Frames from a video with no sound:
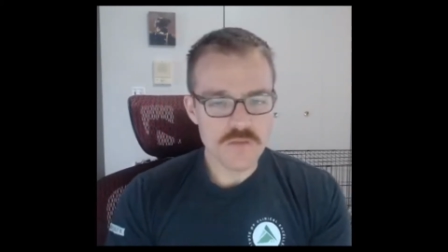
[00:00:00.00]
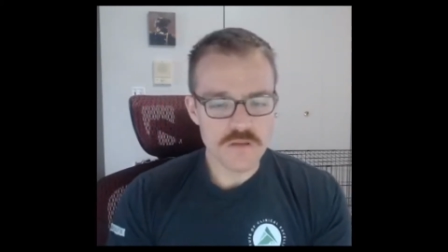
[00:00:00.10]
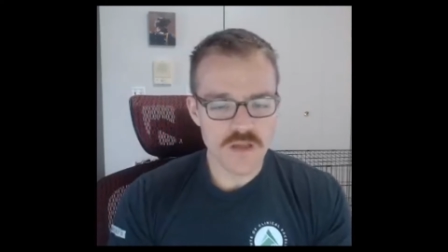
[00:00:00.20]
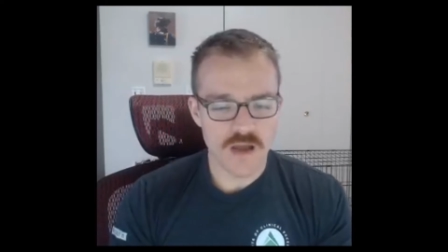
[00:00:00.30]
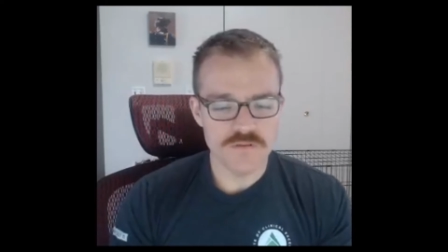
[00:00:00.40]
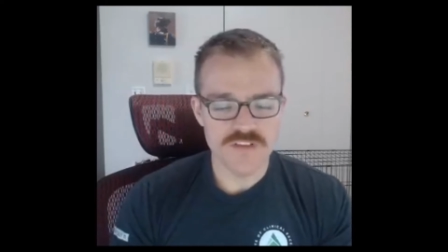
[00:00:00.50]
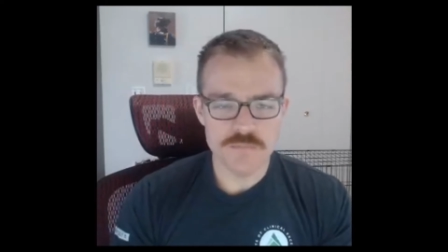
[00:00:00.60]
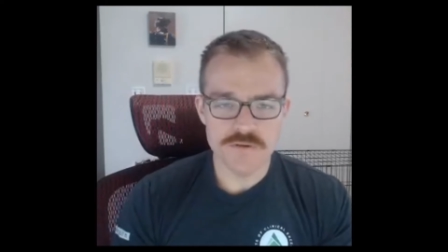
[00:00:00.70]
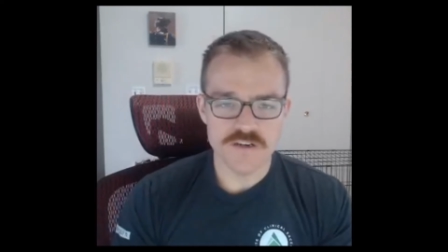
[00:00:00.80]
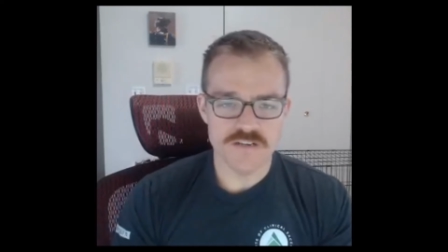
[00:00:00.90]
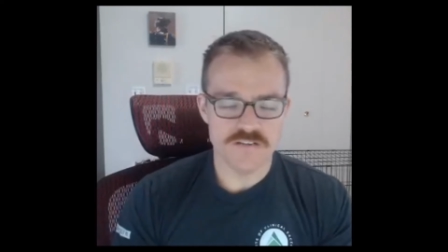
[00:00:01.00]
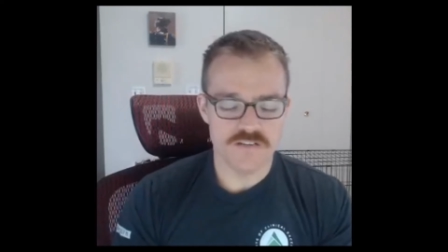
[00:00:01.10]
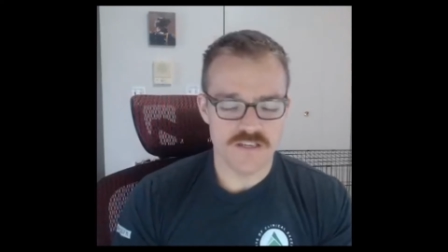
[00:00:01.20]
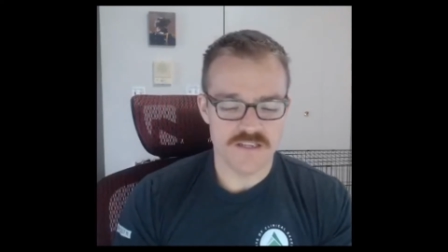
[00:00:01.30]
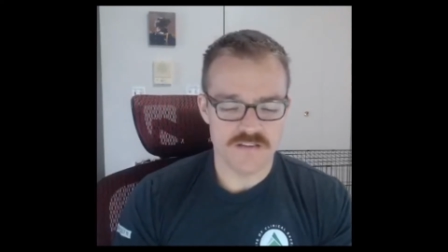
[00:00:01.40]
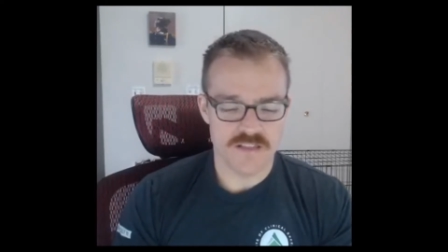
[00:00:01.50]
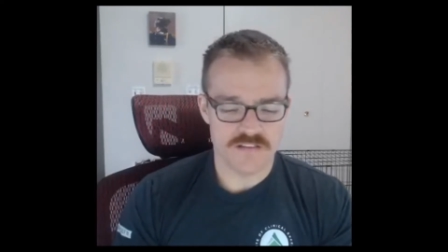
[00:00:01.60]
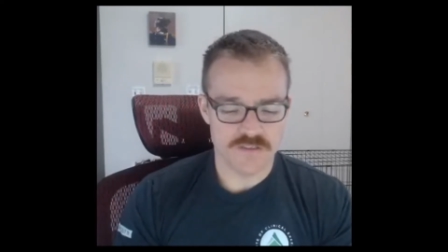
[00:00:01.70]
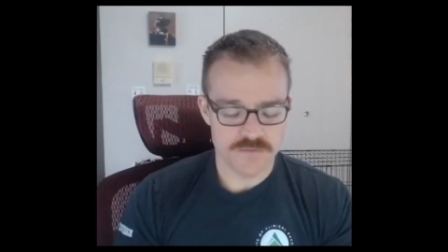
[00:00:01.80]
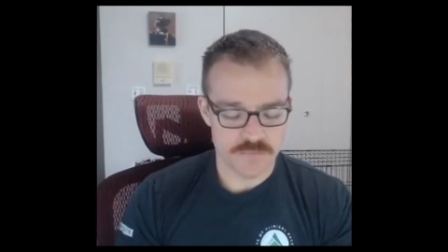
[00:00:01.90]
How deep you're going to dig into
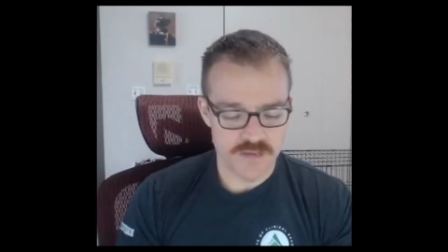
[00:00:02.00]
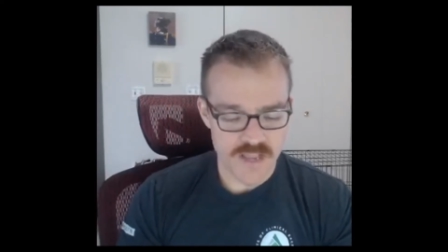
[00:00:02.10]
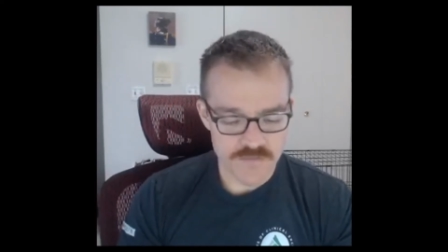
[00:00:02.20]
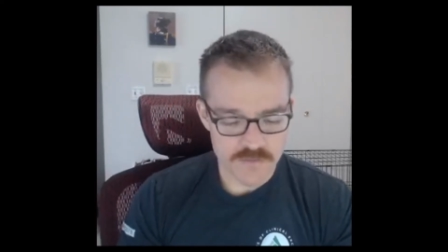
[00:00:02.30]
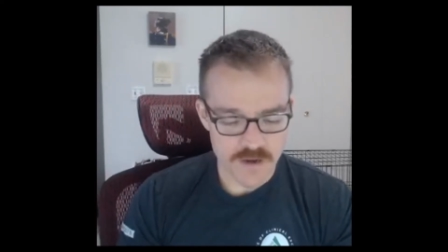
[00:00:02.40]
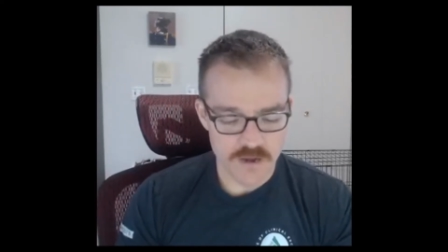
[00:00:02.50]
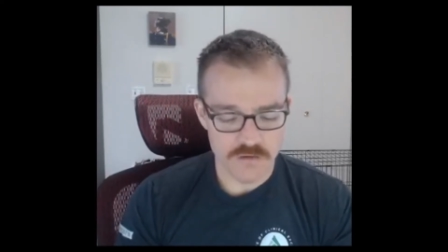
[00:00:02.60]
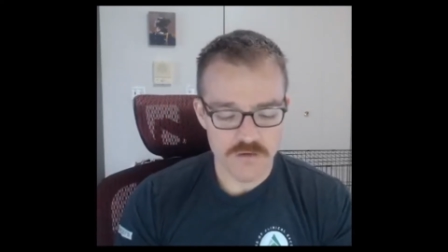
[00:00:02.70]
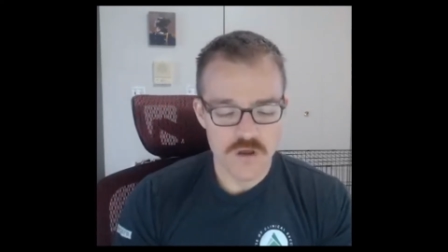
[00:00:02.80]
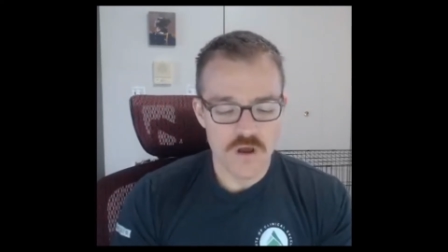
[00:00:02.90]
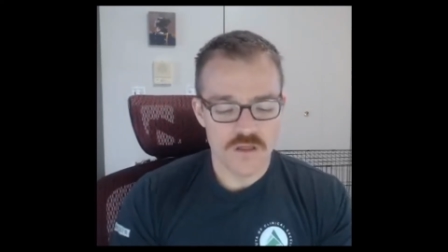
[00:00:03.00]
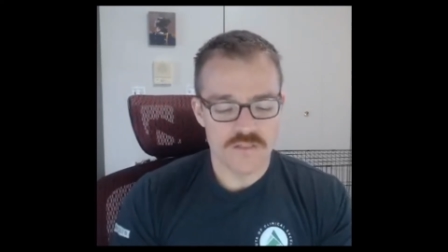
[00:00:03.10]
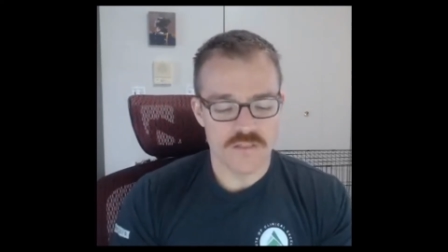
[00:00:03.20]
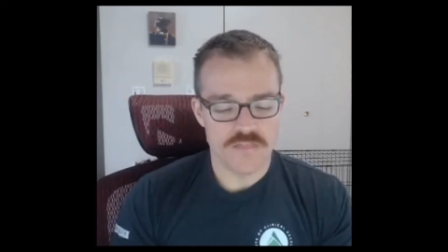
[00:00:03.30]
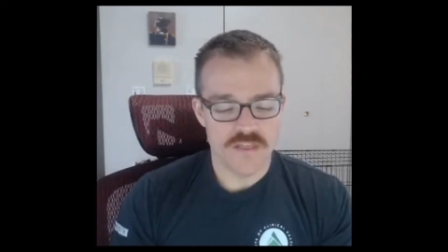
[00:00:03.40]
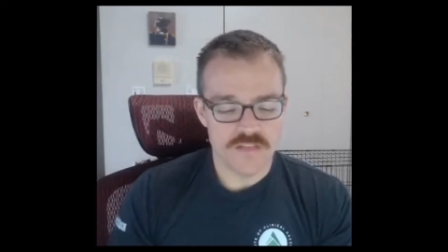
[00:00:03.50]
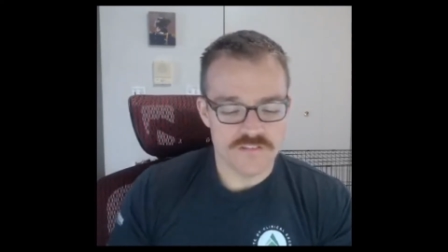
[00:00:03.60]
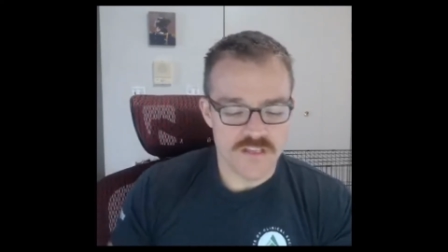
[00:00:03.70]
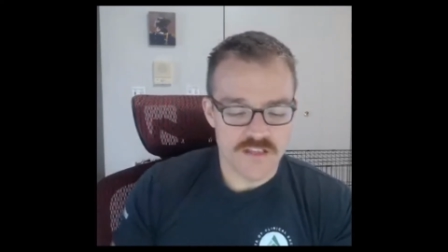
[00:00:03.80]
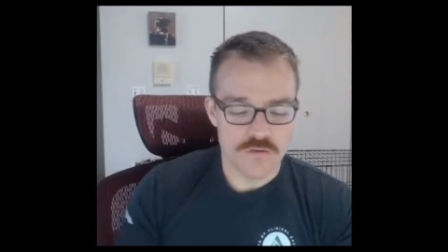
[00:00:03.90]
that symptom behavior model, the
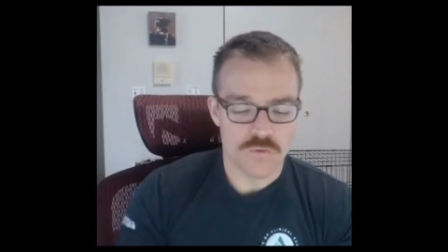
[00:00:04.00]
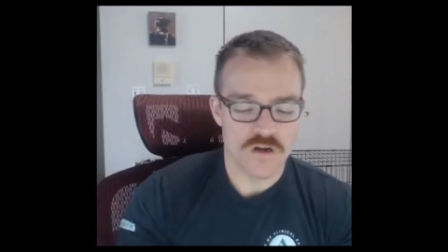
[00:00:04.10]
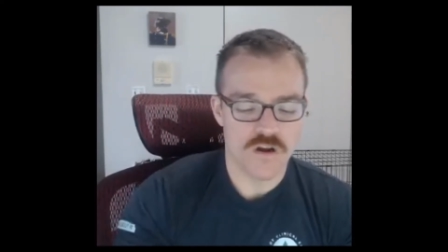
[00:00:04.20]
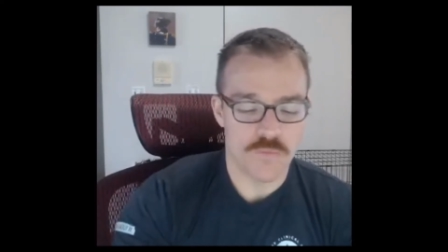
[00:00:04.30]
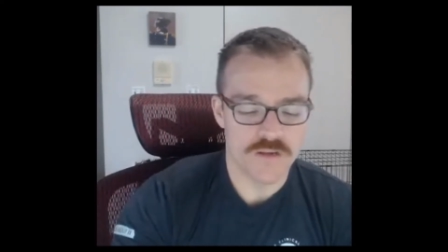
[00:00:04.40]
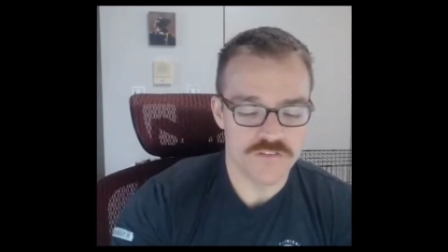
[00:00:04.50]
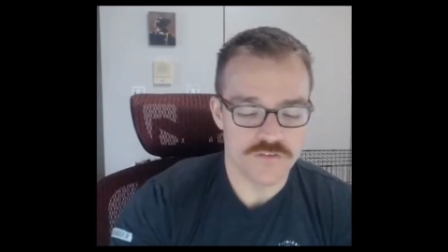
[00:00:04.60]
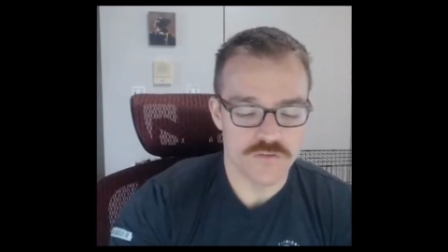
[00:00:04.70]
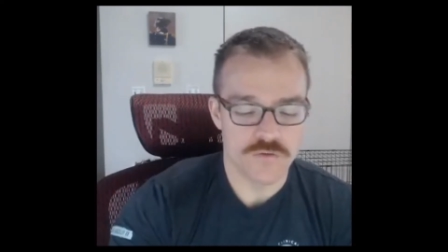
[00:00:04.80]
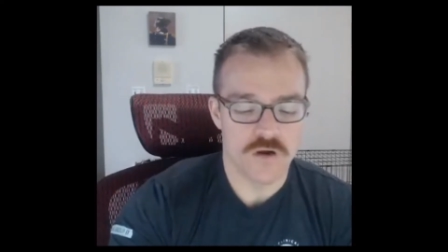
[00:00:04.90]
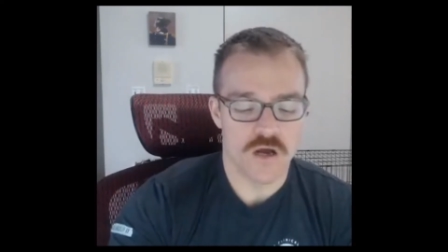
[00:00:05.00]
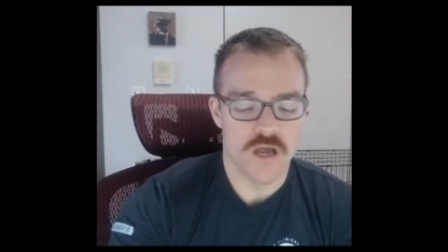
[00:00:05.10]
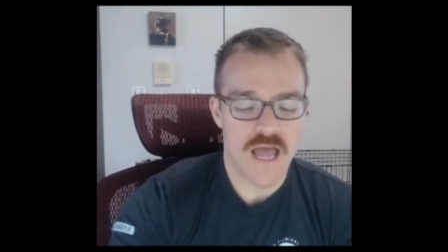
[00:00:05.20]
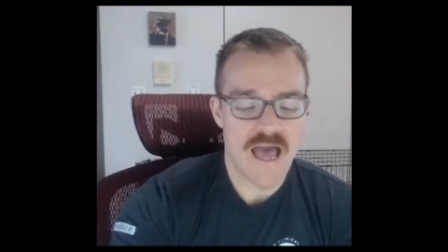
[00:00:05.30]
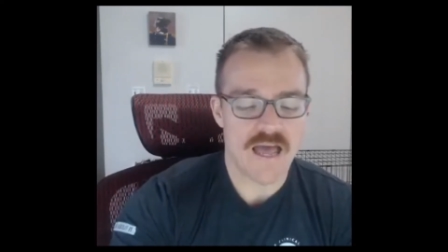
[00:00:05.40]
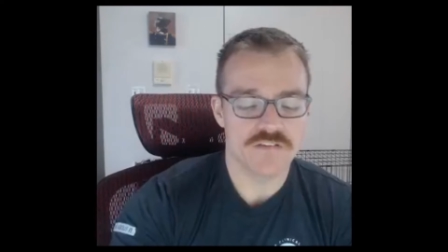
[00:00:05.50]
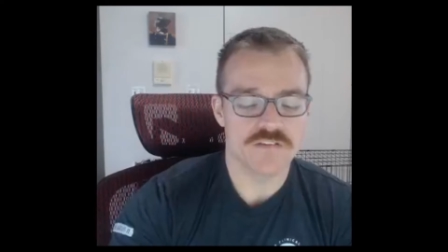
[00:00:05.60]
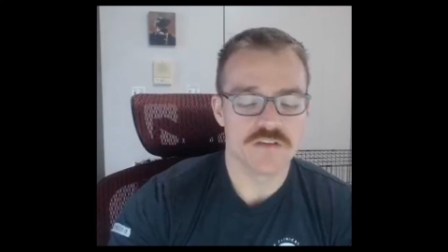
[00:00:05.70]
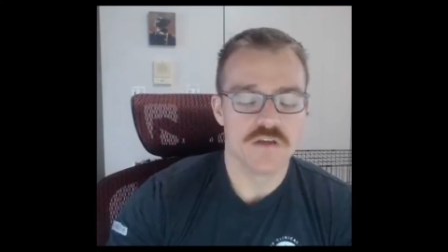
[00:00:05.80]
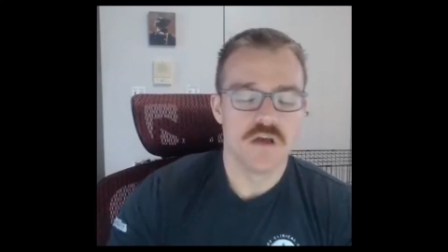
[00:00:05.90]
things that you're going to uh,
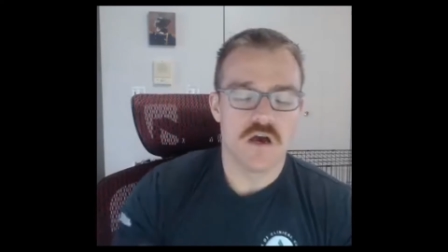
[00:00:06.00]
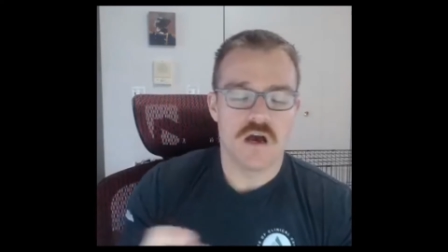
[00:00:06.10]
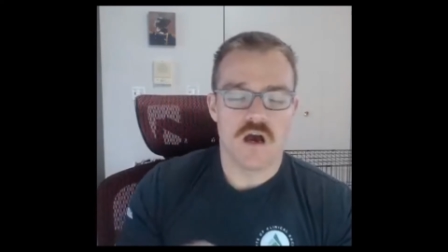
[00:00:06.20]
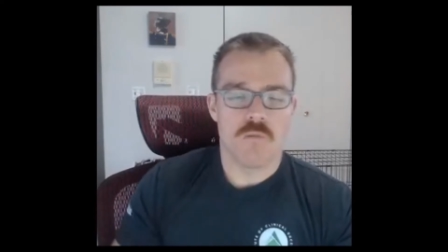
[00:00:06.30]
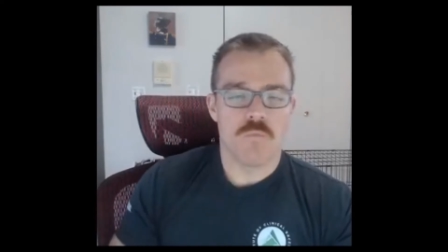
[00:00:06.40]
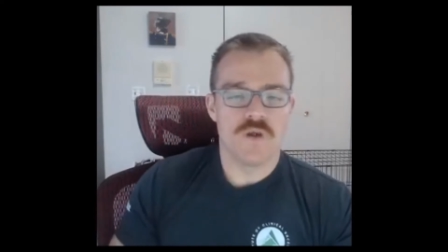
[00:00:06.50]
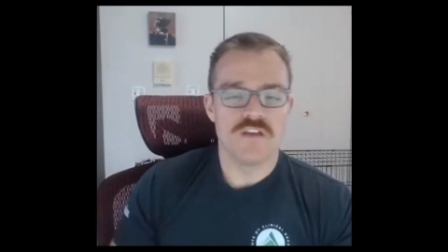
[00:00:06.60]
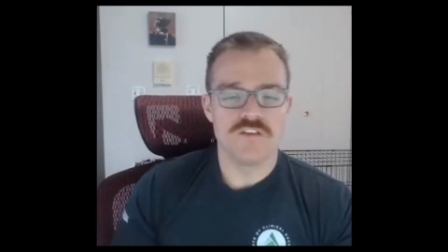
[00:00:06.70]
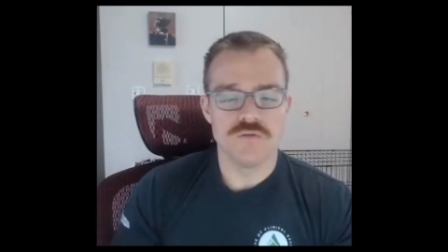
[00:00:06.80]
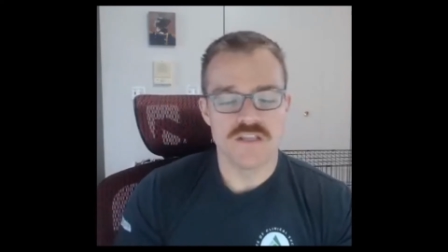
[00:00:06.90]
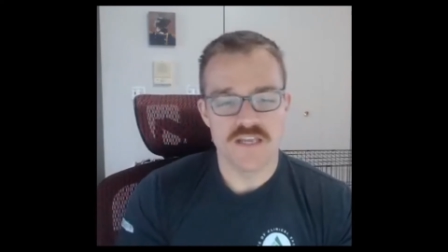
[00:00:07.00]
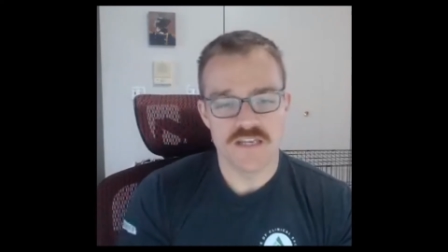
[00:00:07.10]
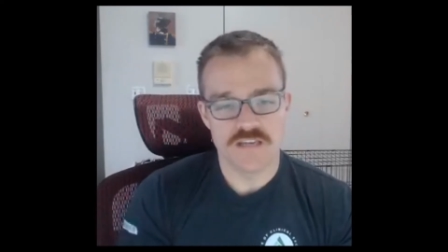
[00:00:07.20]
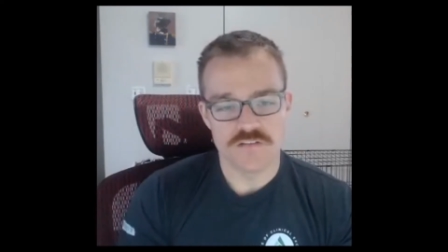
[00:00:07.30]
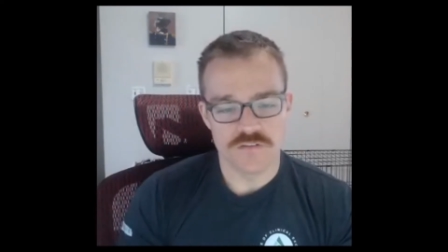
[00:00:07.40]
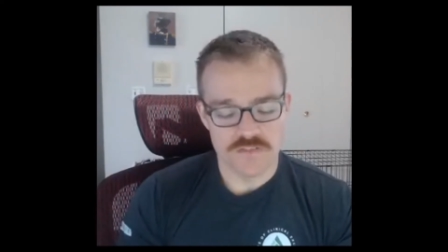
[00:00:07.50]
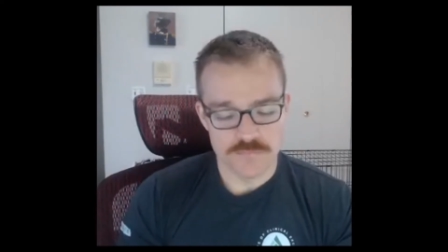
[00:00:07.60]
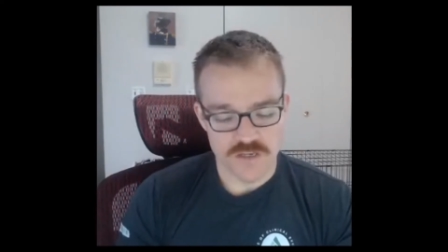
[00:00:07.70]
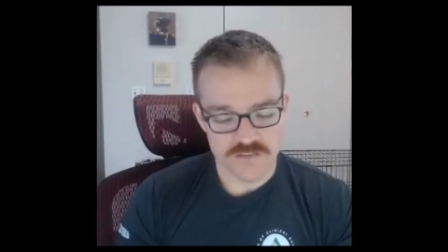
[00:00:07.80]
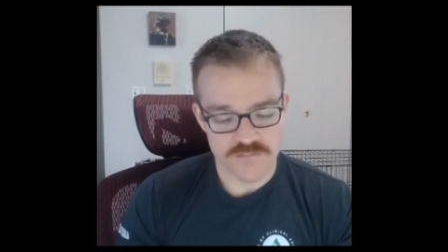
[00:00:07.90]
ask um, when you get into the
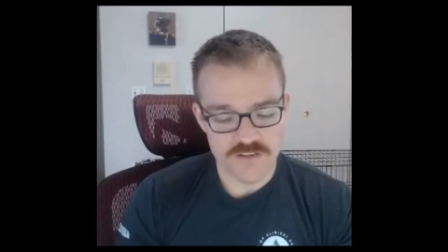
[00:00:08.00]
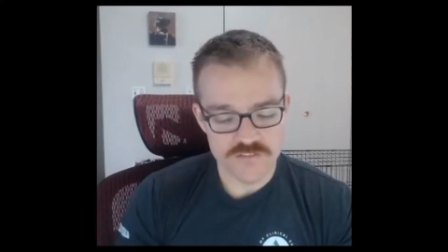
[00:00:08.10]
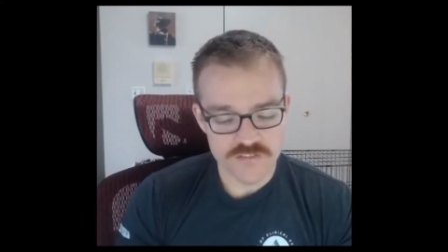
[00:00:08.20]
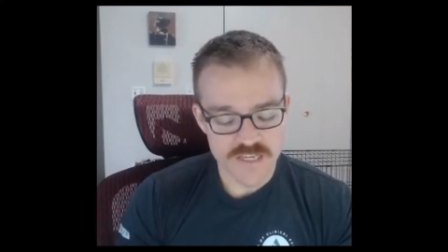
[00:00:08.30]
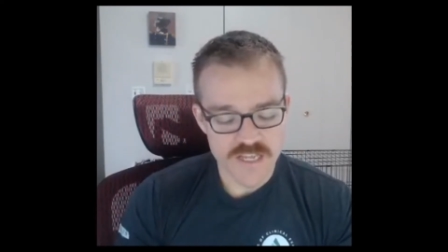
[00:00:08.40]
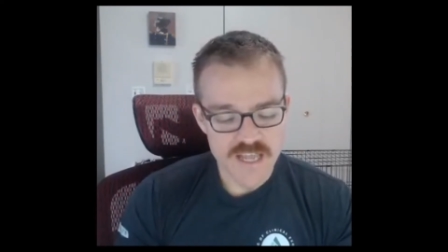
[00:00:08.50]
subjective history